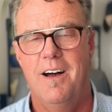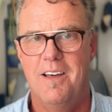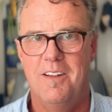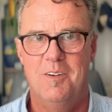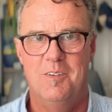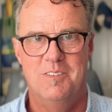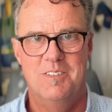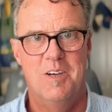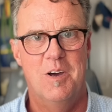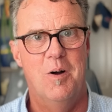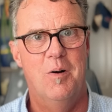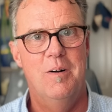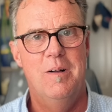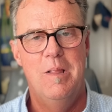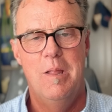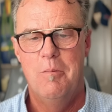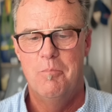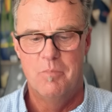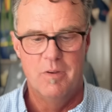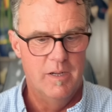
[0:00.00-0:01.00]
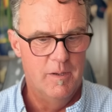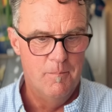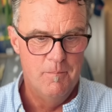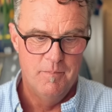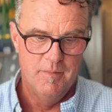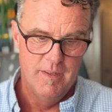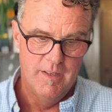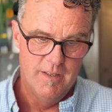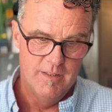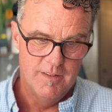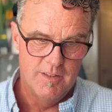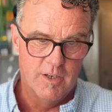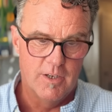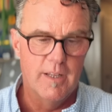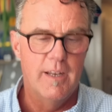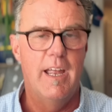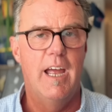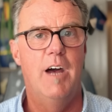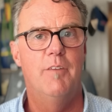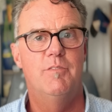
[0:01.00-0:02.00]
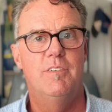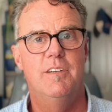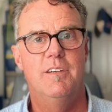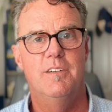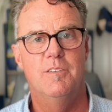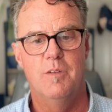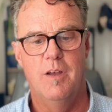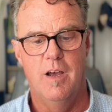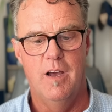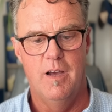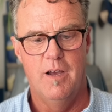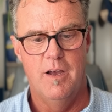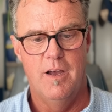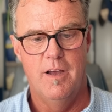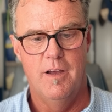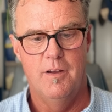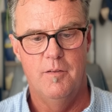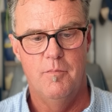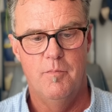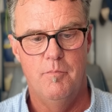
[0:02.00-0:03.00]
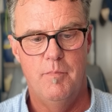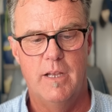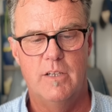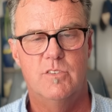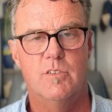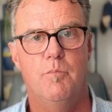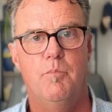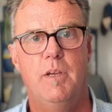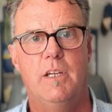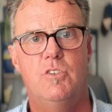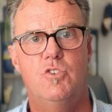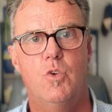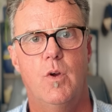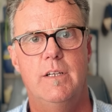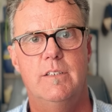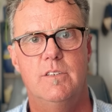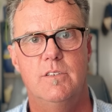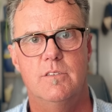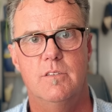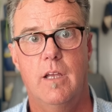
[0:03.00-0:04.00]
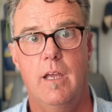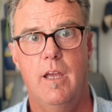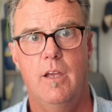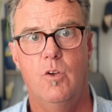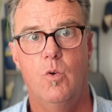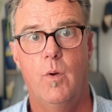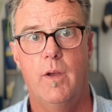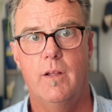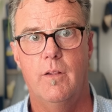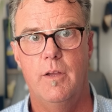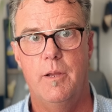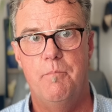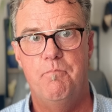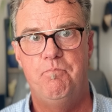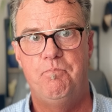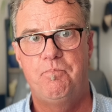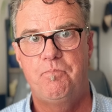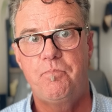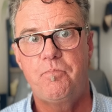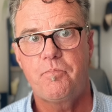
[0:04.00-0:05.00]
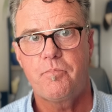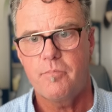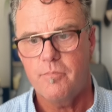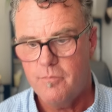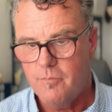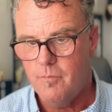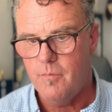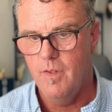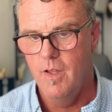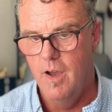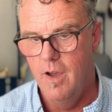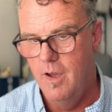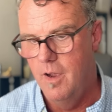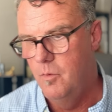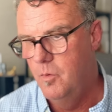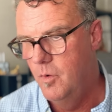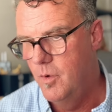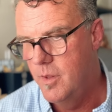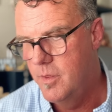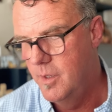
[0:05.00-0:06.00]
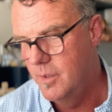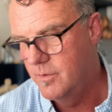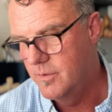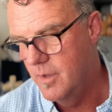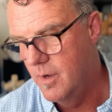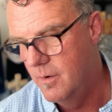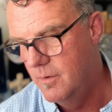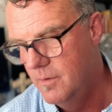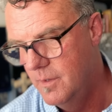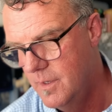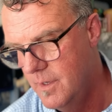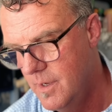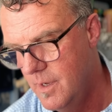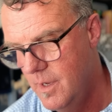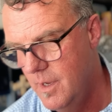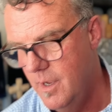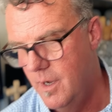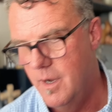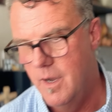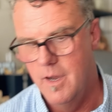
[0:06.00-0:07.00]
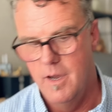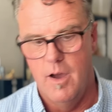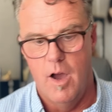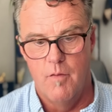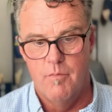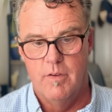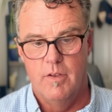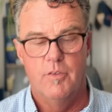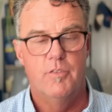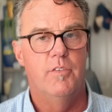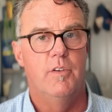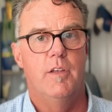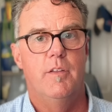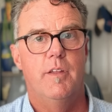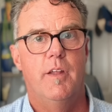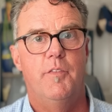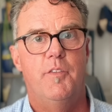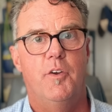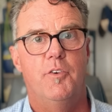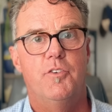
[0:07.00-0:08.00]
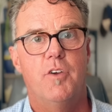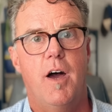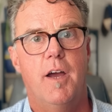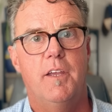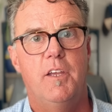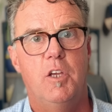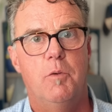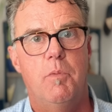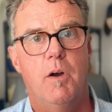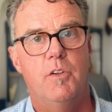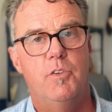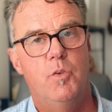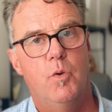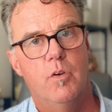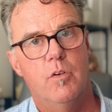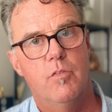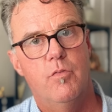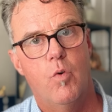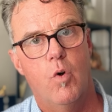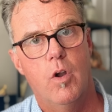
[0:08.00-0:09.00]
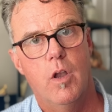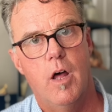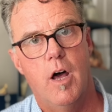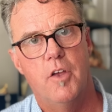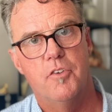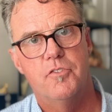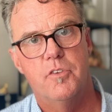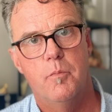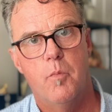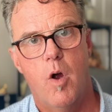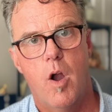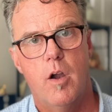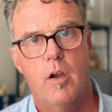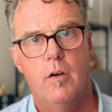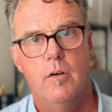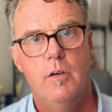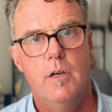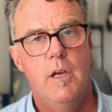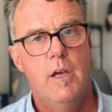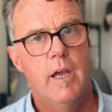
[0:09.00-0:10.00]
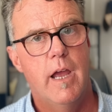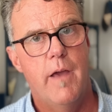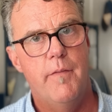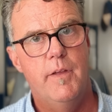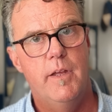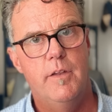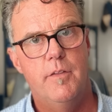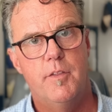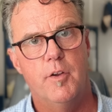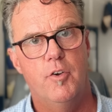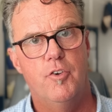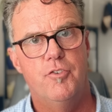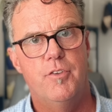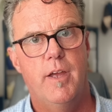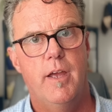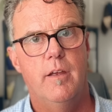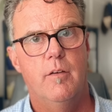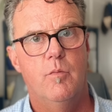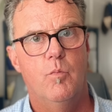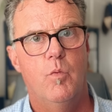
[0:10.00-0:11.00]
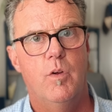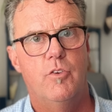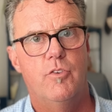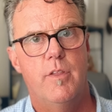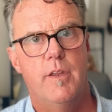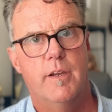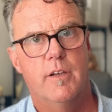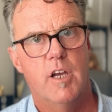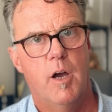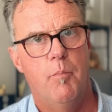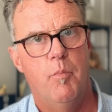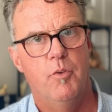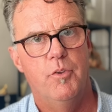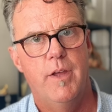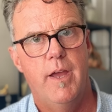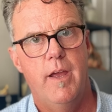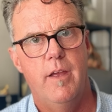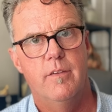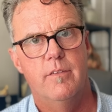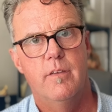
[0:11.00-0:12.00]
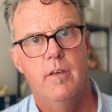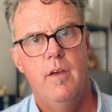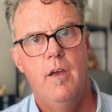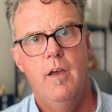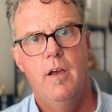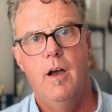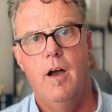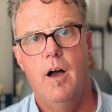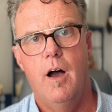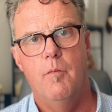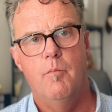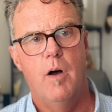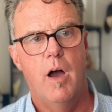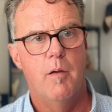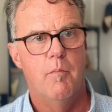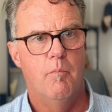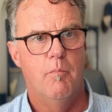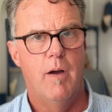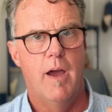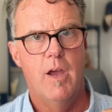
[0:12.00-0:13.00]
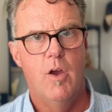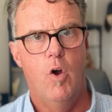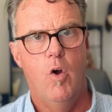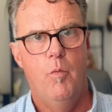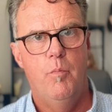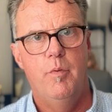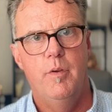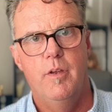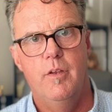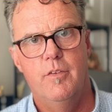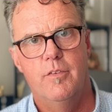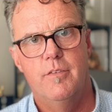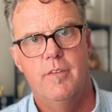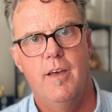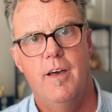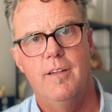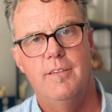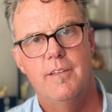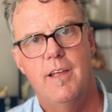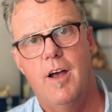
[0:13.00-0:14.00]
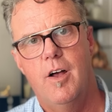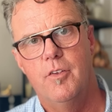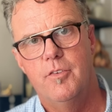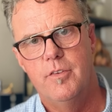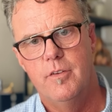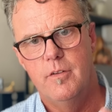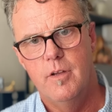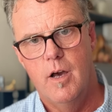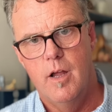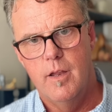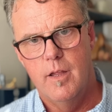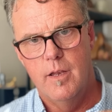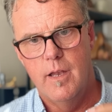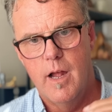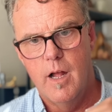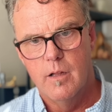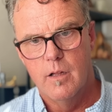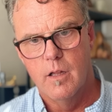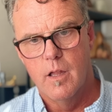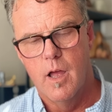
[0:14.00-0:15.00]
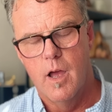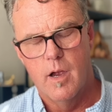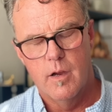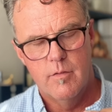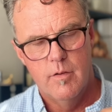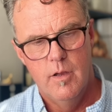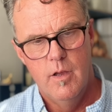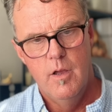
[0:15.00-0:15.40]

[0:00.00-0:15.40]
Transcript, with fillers: I don't know, but they're going to have to uh, make some big choices and quickly. I really think so. Uh, obviously, that they're talking about doing four laws tomorrow and then Thursday, which in a couple days. Um, my hope is that Al Sudani and Al Alak